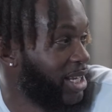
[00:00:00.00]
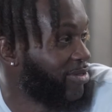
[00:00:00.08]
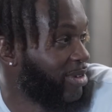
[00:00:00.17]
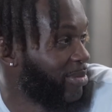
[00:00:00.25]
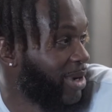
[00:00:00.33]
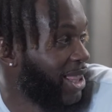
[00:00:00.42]

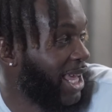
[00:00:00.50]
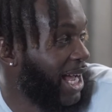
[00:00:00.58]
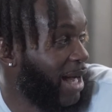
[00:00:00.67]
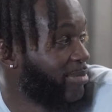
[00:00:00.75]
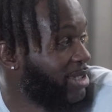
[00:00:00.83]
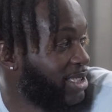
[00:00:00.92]
different, bro.
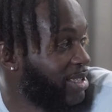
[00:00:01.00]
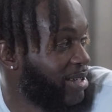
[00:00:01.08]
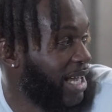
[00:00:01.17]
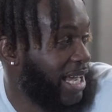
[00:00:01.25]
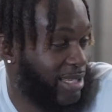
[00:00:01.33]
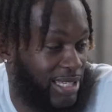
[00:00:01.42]
Like I'm just
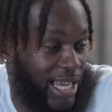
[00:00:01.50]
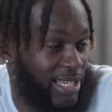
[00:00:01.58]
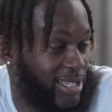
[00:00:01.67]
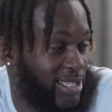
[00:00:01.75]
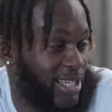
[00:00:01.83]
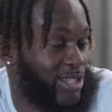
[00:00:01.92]
I
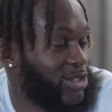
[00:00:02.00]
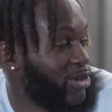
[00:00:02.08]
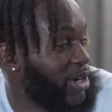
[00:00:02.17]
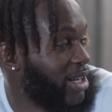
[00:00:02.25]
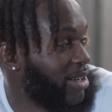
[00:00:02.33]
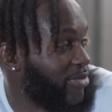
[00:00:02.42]
just
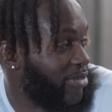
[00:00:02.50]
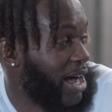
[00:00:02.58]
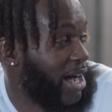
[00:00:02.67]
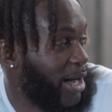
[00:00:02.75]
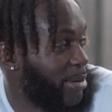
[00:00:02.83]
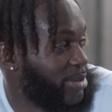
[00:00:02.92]
enjoy
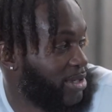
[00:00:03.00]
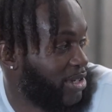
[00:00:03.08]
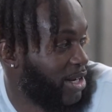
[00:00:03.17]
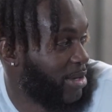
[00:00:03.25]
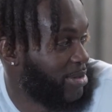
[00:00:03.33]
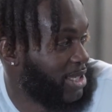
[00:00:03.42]
vibes, you
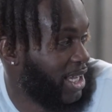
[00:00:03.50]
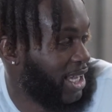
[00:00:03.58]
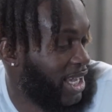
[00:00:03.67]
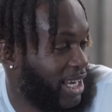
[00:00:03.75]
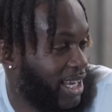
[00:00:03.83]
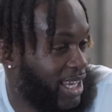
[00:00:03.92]
know what I'm
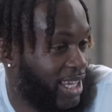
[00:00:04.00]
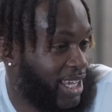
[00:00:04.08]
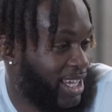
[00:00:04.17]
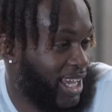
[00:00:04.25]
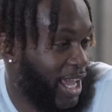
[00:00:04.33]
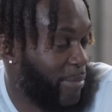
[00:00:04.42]
saying? And
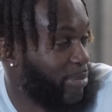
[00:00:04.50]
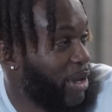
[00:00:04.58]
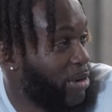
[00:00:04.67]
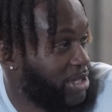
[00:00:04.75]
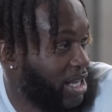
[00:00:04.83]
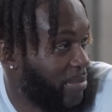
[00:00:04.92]
it
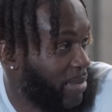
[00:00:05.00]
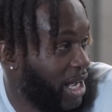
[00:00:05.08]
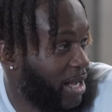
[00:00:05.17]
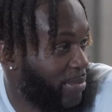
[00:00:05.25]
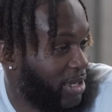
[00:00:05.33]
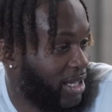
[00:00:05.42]
blows their
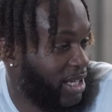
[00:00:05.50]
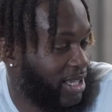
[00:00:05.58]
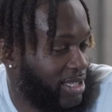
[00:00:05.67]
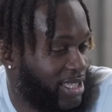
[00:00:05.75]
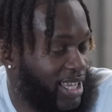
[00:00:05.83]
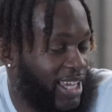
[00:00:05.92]
mind
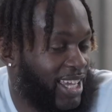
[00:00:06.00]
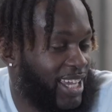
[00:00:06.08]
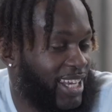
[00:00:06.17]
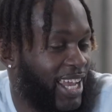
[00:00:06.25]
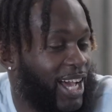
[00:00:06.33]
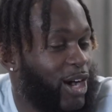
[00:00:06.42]
because
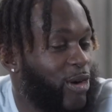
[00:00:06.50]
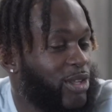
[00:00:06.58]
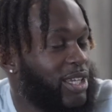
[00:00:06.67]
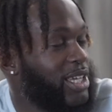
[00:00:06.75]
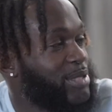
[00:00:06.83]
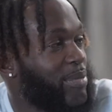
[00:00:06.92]
not
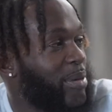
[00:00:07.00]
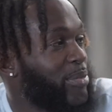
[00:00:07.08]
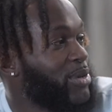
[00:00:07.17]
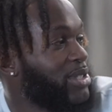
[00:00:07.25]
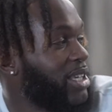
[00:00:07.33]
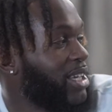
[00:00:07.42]
only is my
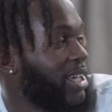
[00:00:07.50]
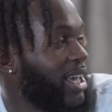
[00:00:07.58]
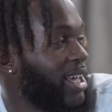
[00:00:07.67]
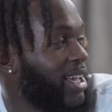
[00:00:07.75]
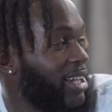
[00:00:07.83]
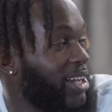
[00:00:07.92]
music
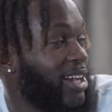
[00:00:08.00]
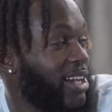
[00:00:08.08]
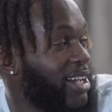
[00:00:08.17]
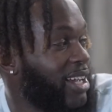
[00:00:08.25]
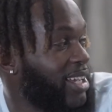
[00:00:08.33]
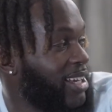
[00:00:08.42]

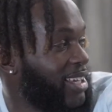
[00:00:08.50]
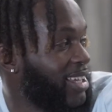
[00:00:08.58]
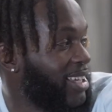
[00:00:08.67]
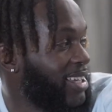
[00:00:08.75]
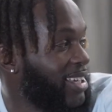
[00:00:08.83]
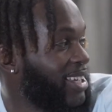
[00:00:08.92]
good,
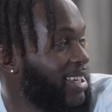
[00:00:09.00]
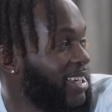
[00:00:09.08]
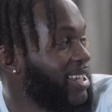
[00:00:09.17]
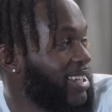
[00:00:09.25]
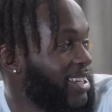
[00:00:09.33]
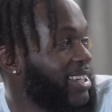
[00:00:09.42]

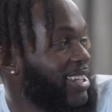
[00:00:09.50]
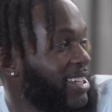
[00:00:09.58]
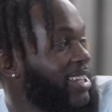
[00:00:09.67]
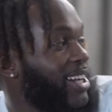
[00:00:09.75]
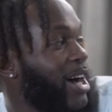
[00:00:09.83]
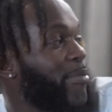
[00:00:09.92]

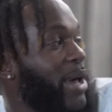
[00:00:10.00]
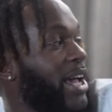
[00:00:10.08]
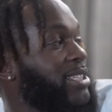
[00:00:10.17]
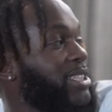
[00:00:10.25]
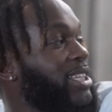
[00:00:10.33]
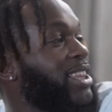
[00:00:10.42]
I'm
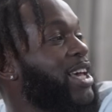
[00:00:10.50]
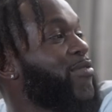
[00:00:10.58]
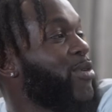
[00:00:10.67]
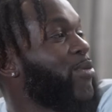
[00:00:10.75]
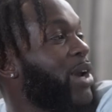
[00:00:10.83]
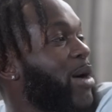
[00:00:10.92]
actually
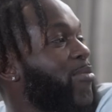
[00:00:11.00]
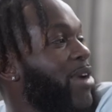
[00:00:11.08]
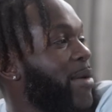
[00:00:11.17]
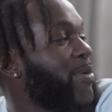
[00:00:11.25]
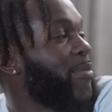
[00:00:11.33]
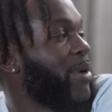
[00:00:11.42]
living what I'm rapping